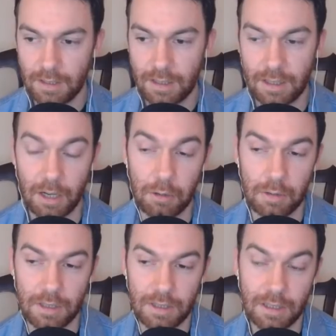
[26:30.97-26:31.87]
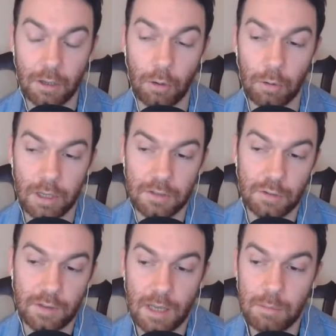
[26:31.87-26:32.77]
Now, it's
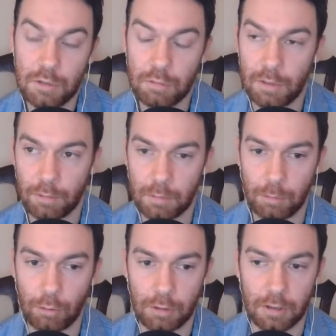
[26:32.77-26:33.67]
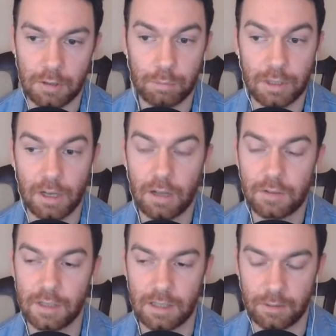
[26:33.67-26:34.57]
just the imagery from the border looks pretty
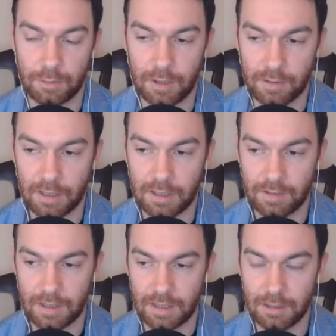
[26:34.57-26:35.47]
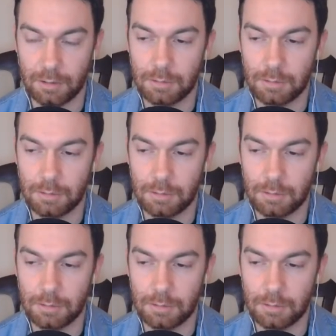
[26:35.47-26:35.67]
hostile as far as I can see,